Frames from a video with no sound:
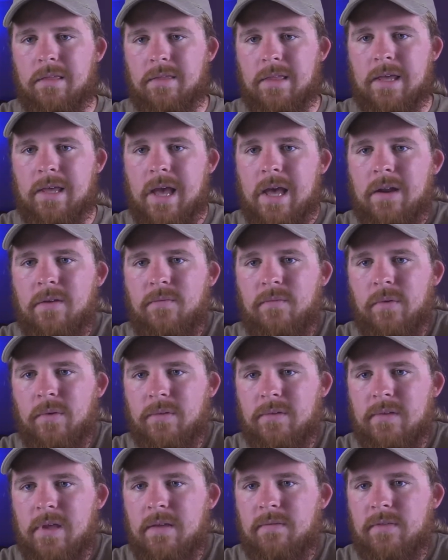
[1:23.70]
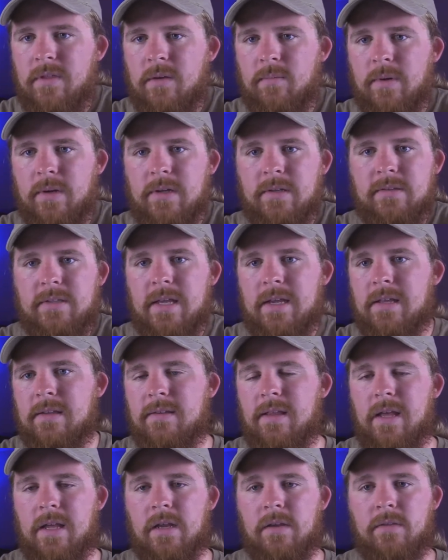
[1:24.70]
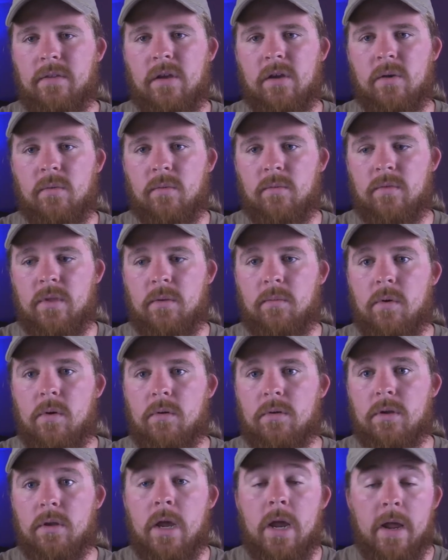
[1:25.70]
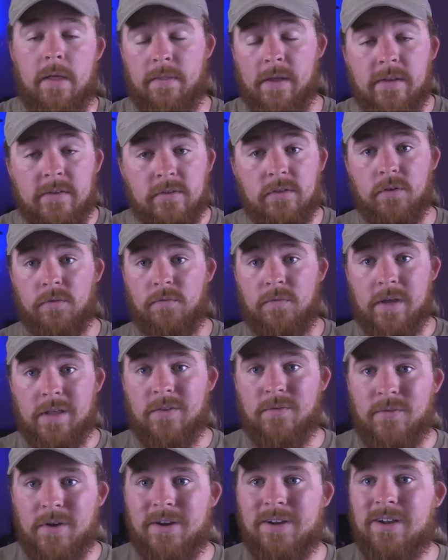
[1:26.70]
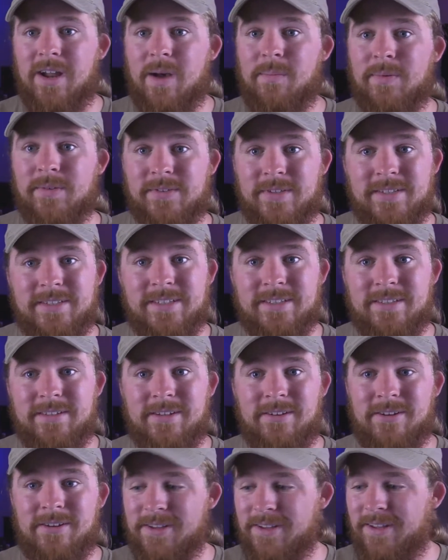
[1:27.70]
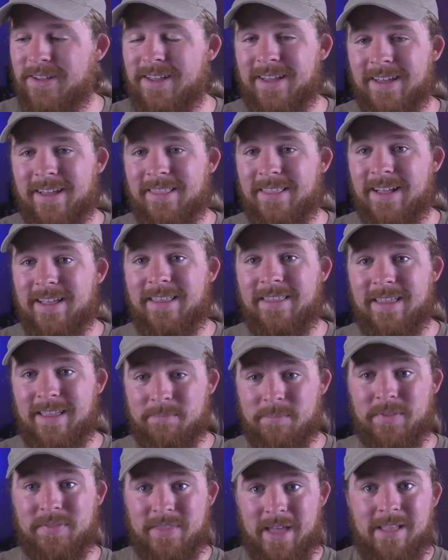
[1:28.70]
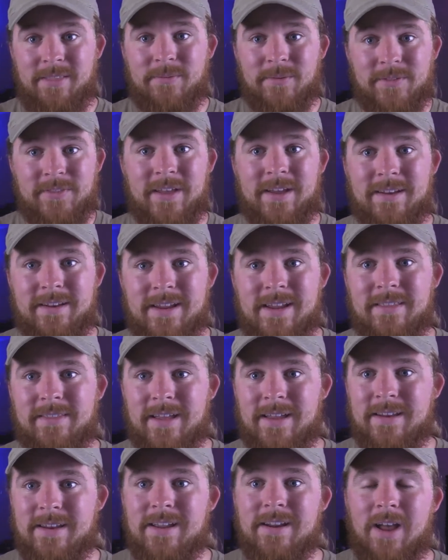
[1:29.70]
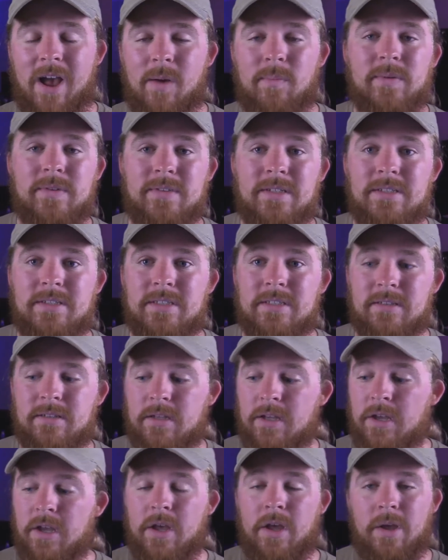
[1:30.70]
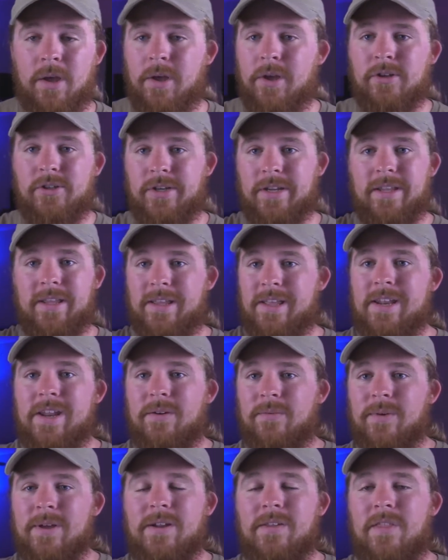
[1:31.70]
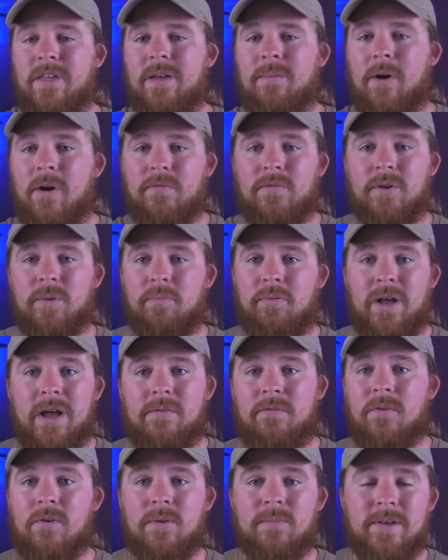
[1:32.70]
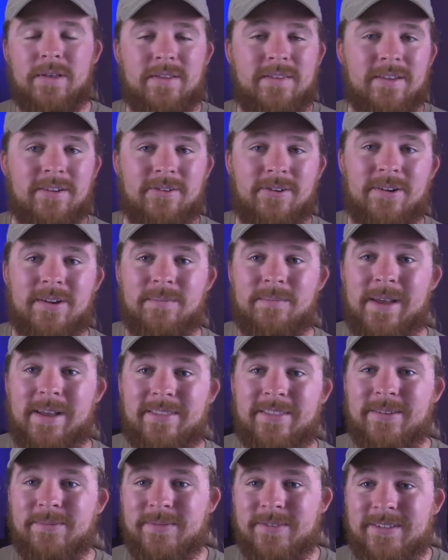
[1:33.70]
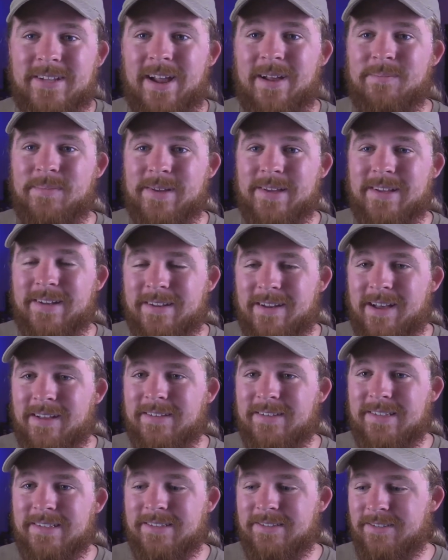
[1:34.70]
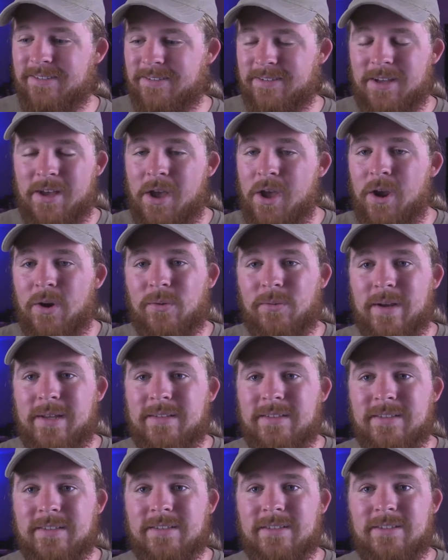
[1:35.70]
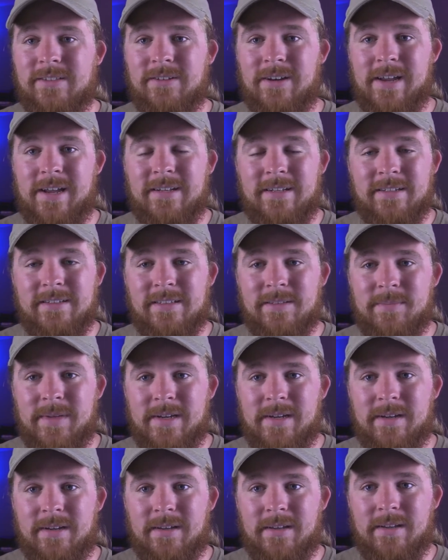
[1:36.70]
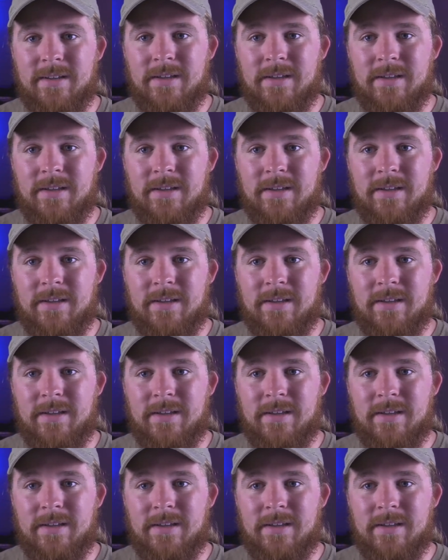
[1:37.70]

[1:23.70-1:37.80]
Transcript: they kind of feel safe there because they can say anything they want. They still face fucking opposition, but that's what they need. They need opposition. Getting rid of them off your platform isn't going to make them stop being Nazis or racist or anti-Semitic.